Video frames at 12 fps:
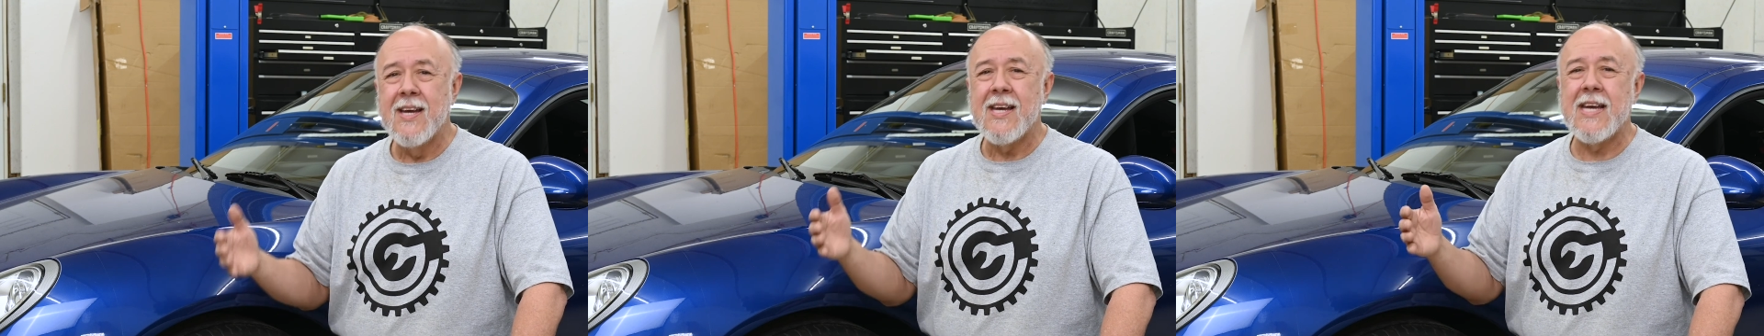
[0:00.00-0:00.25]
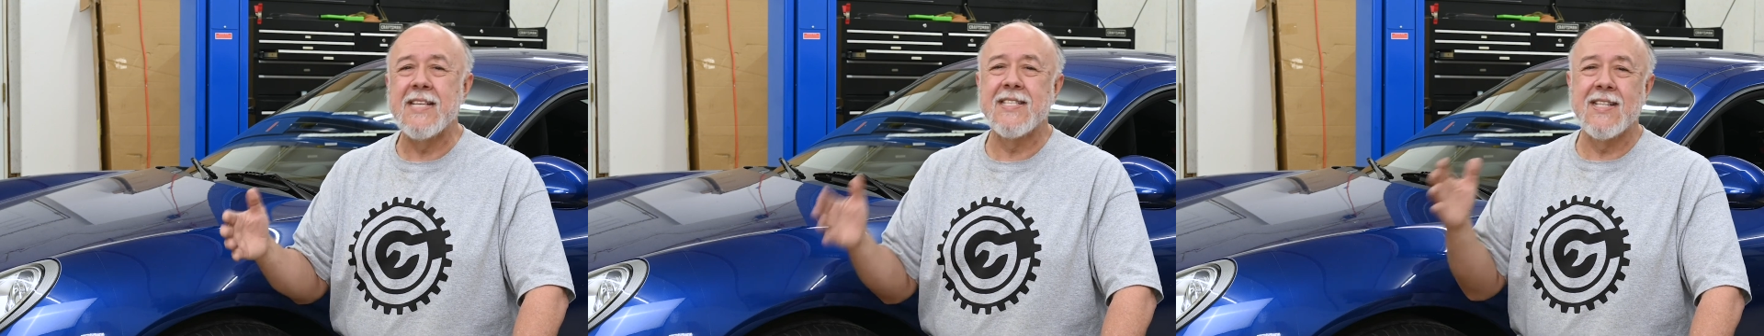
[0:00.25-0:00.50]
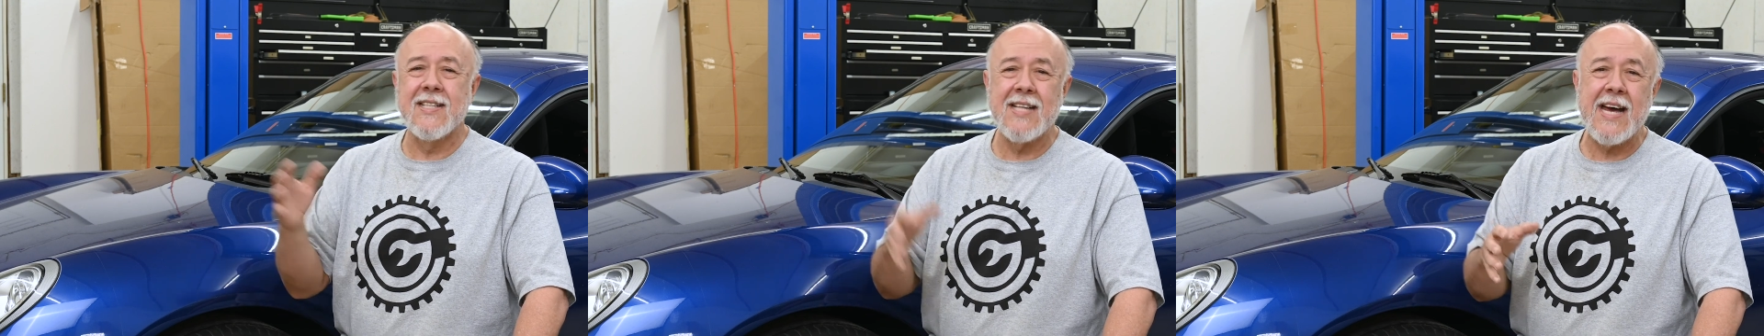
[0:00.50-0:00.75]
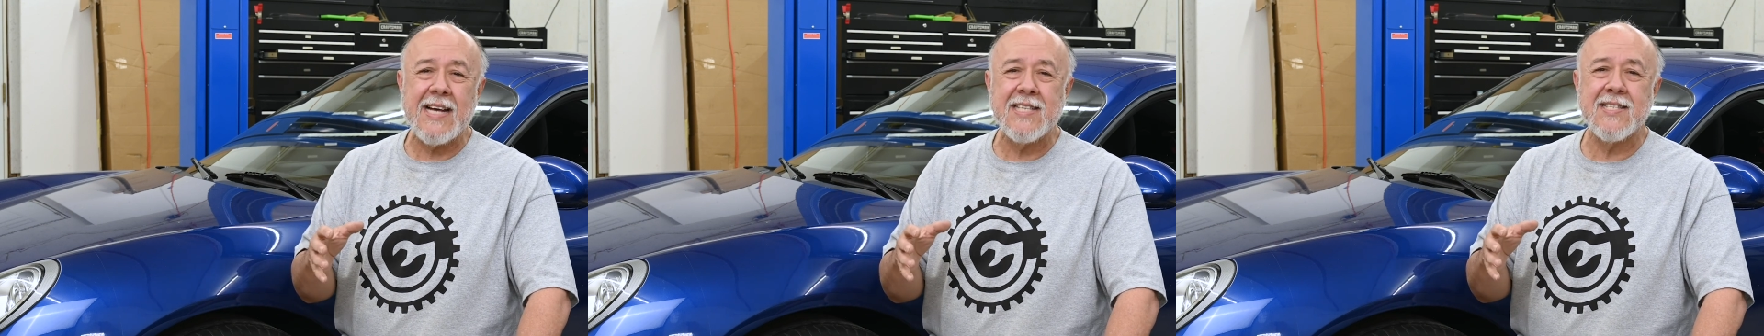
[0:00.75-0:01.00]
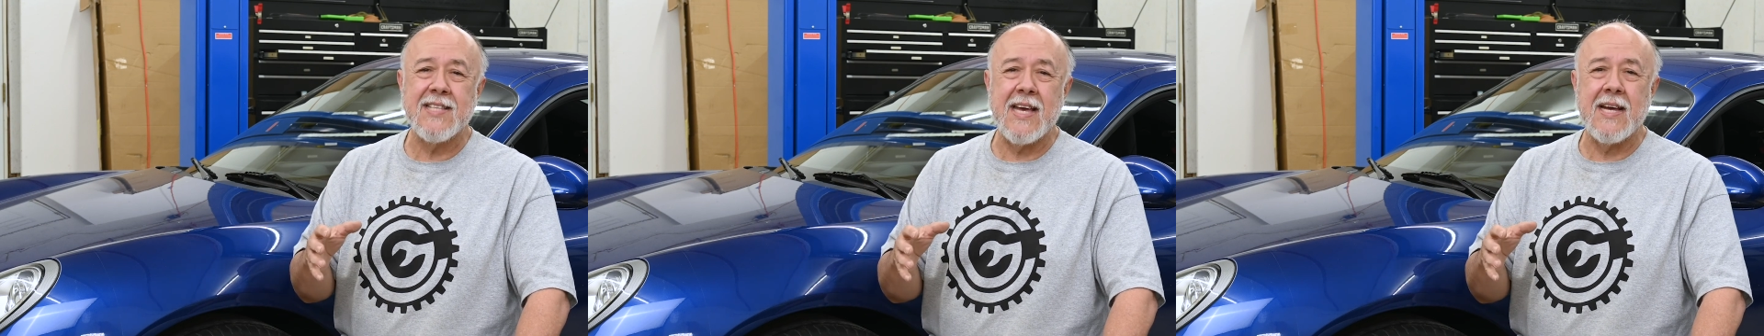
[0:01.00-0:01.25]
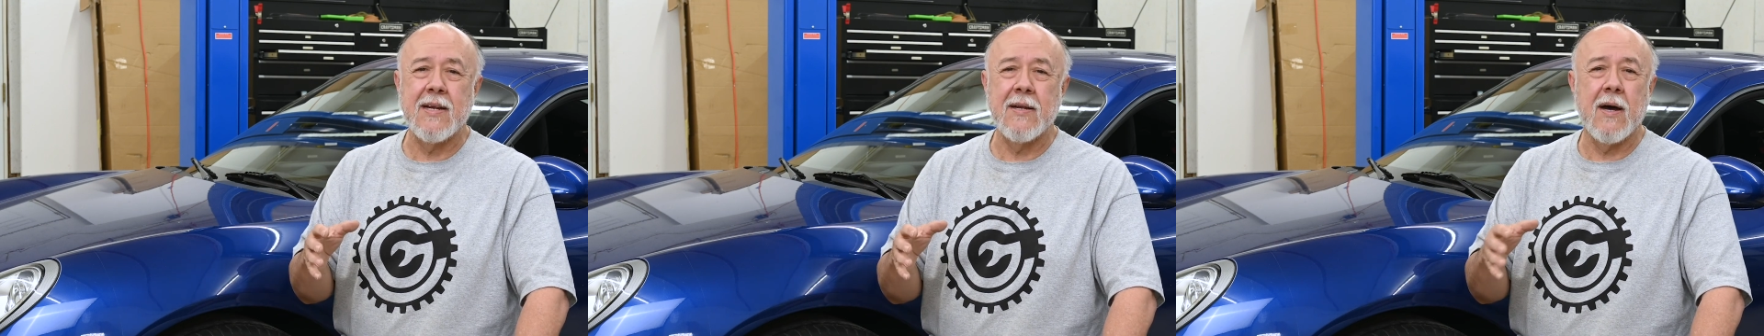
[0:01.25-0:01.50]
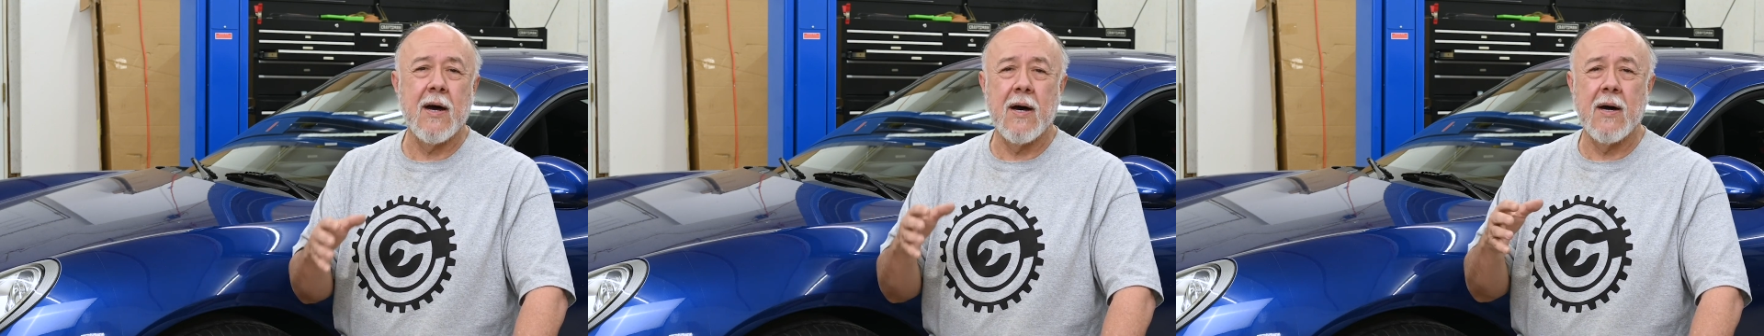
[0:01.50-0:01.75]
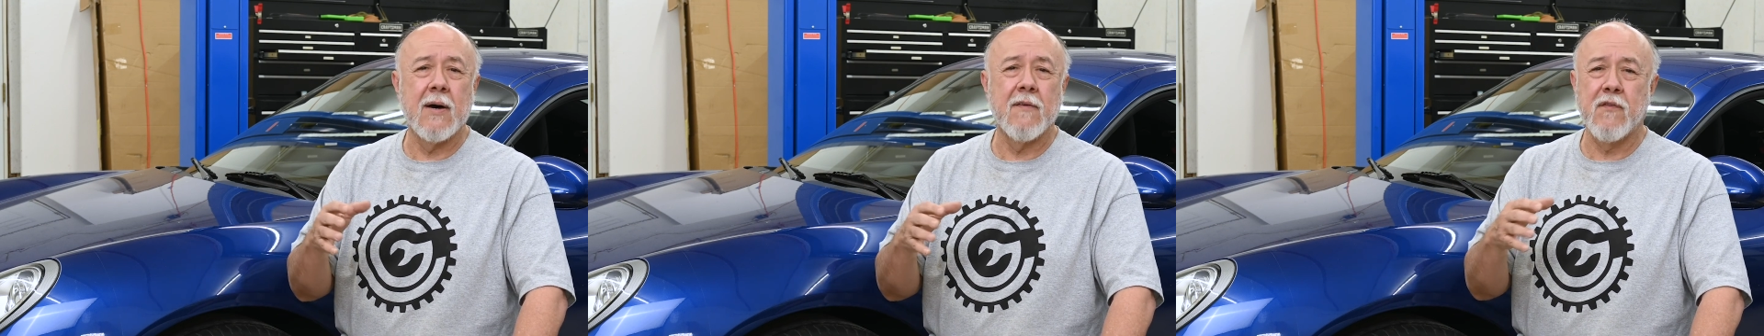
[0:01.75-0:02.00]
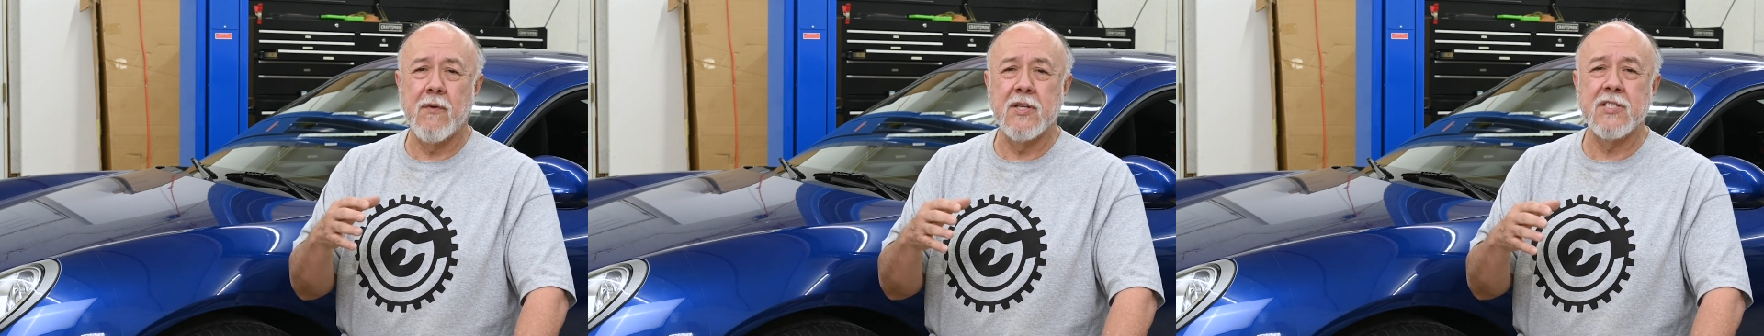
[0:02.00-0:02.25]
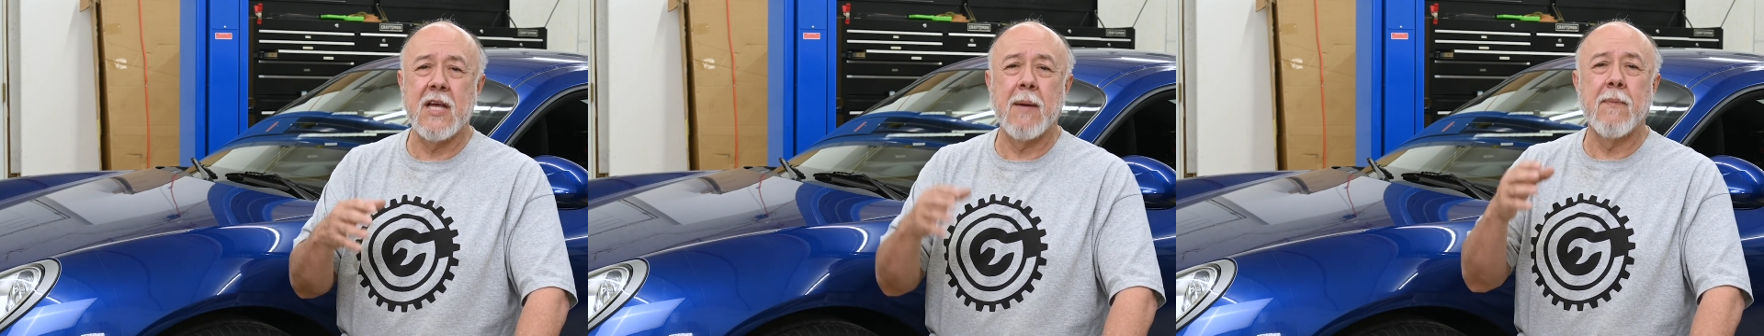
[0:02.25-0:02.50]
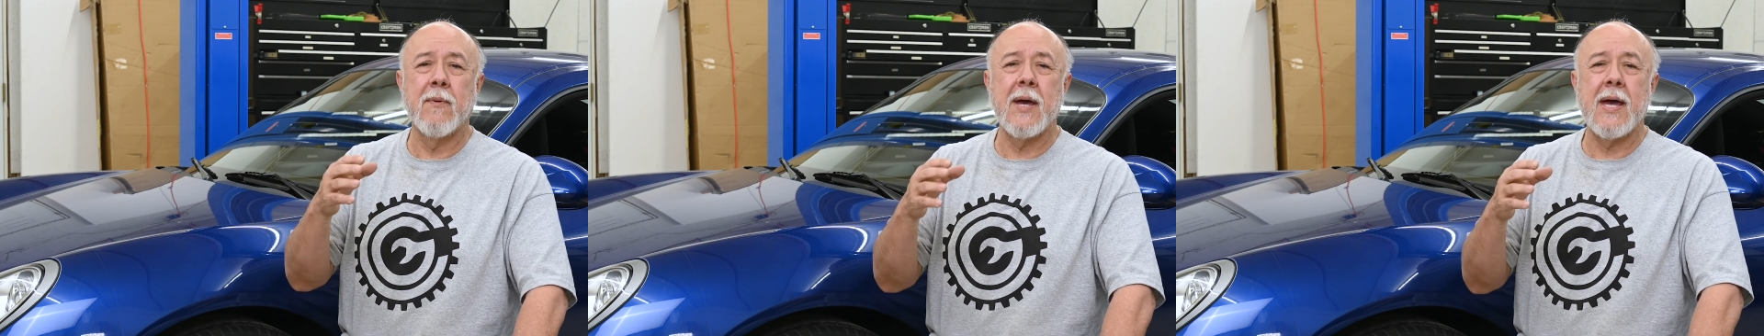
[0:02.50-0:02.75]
is less than, for example,